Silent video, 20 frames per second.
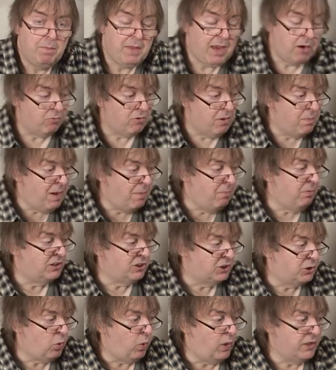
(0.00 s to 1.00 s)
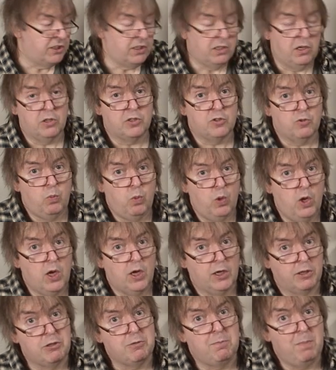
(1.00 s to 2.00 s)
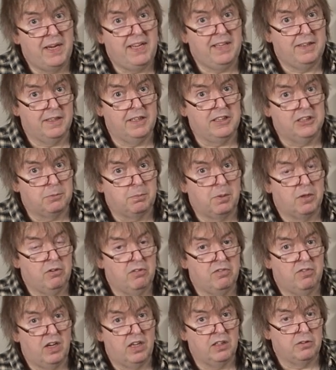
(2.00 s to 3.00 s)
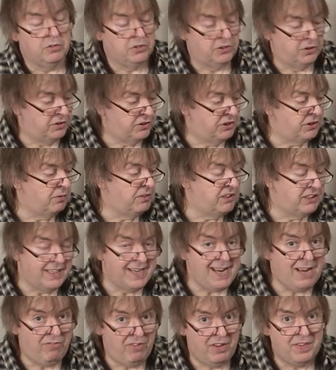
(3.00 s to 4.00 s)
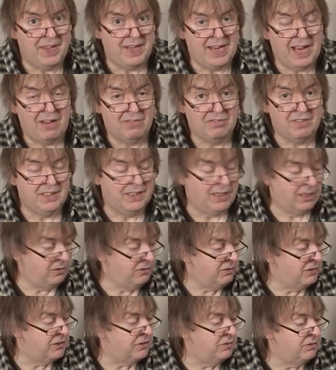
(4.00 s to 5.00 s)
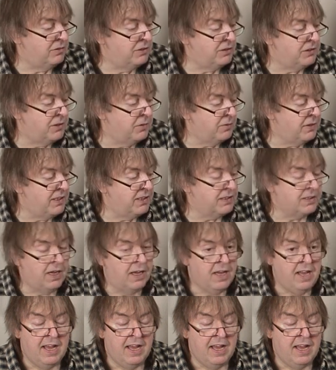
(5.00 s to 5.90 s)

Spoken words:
Now, remember, it's quite a lot of work to make these profiles, so it's an effort they have to go to do it.